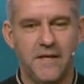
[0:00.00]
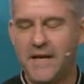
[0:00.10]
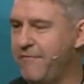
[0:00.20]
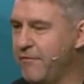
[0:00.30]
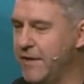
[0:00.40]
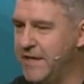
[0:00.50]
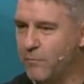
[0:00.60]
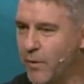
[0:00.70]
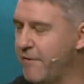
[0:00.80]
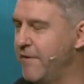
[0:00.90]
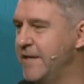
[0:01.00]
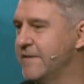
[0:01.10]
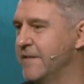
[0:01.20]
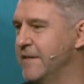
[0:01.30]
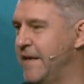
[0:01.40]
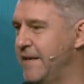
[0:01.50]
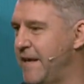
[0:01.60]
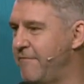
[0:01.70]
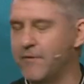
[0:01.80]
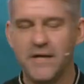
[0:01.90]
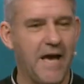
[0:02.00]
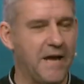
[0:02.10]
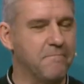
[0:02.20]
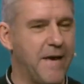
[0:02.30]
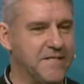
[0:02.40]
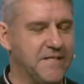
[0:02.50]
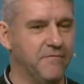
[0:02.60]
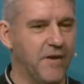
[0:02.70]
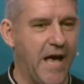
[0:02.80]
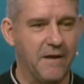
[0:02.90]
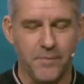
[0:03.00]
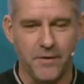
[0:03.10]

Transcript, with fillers: never really worried and never really had massive lack.